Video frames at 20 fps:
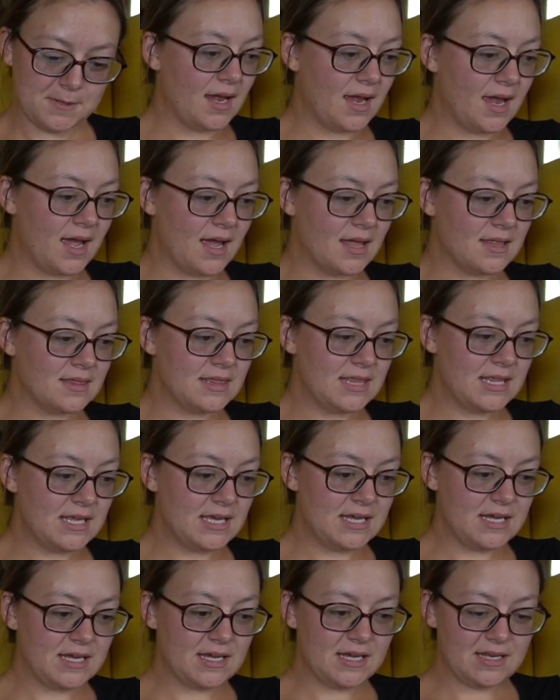And
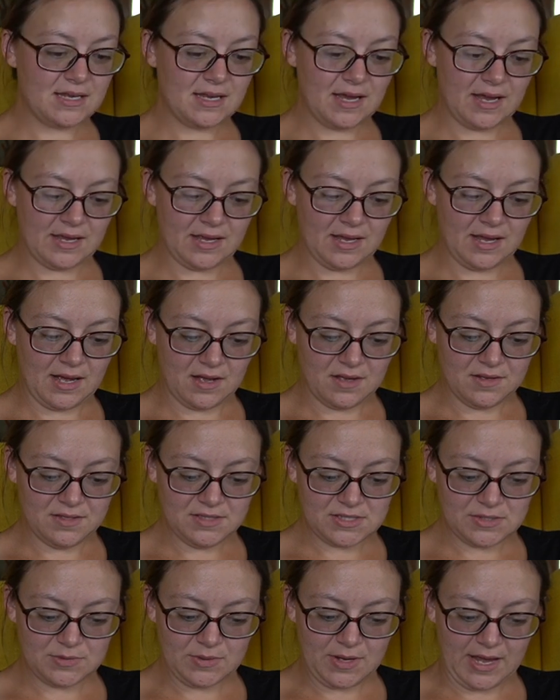then I
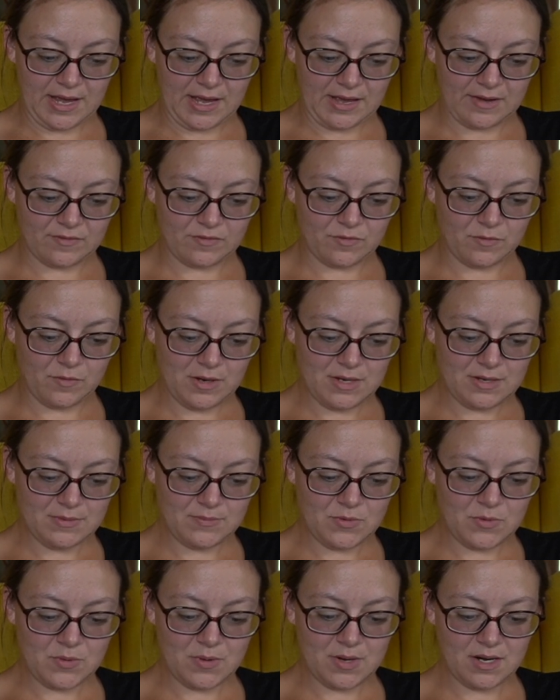also have one
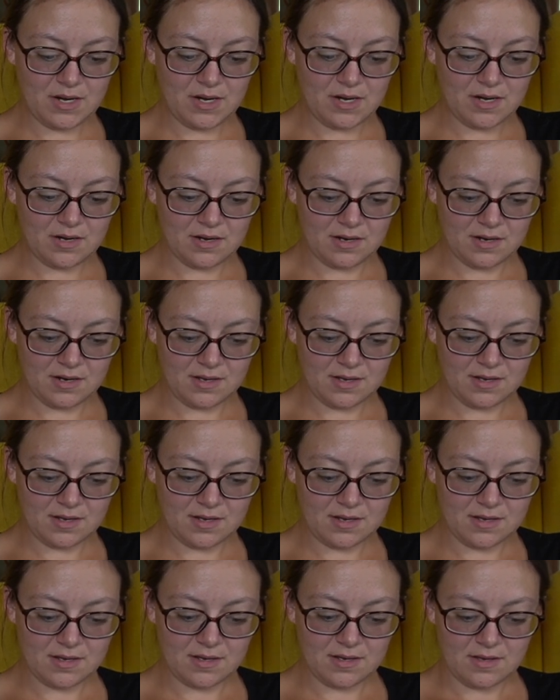more
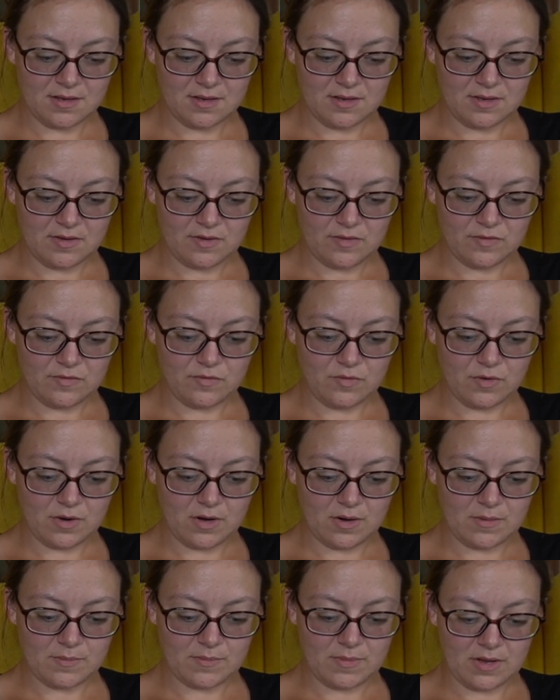
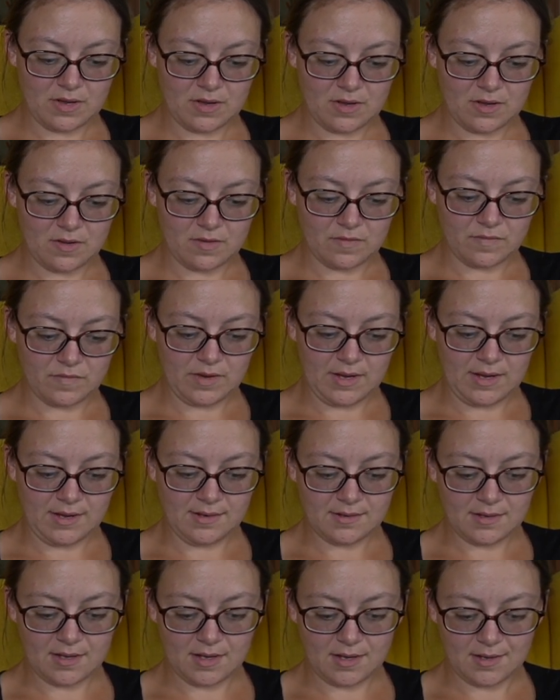form of
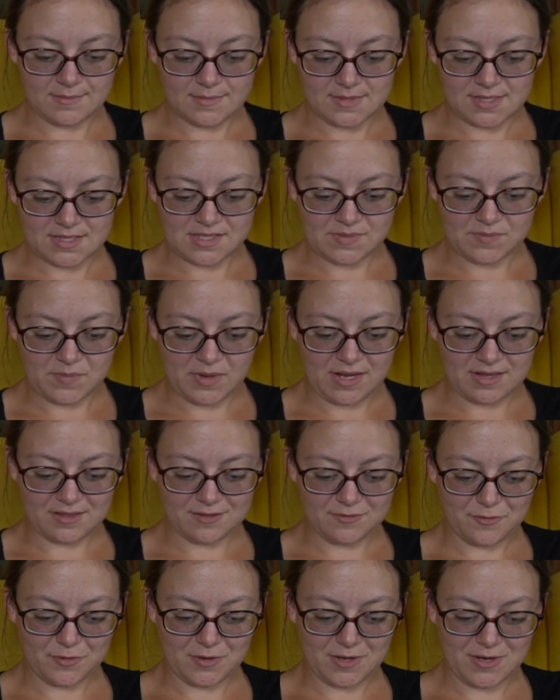income this month
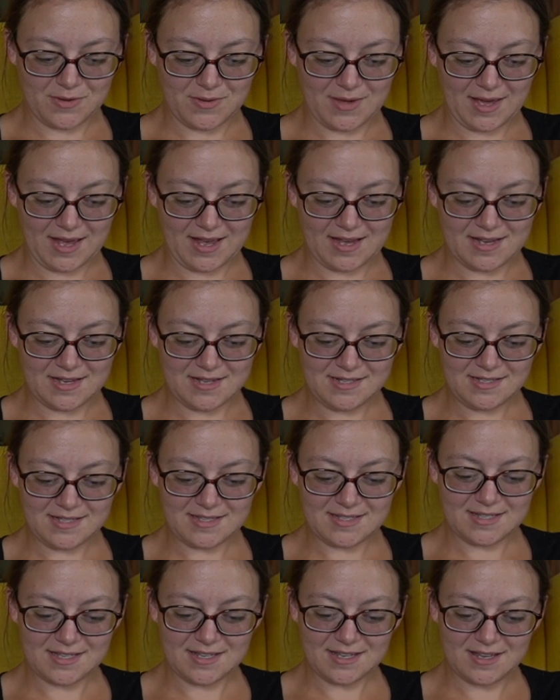for you
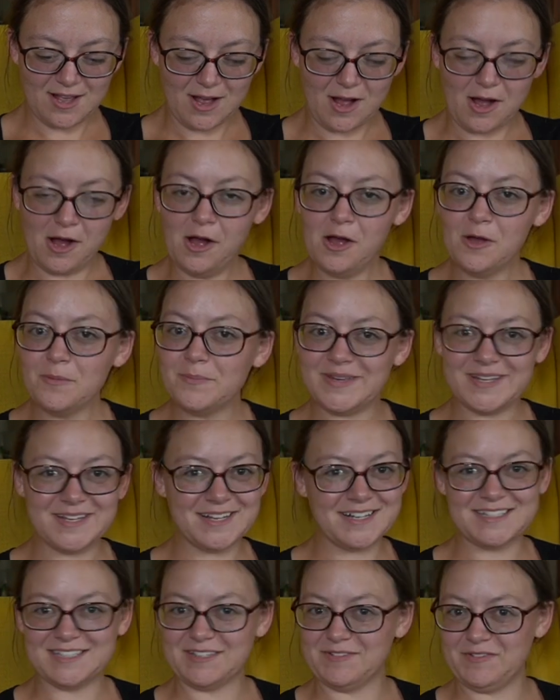guys. All
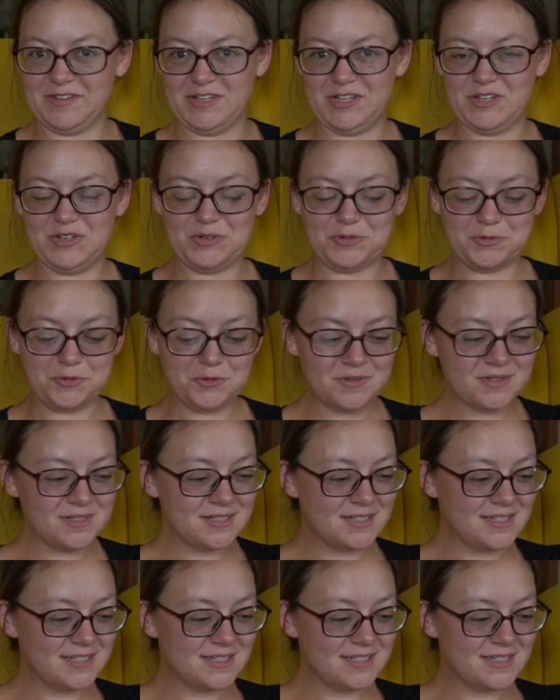because of you.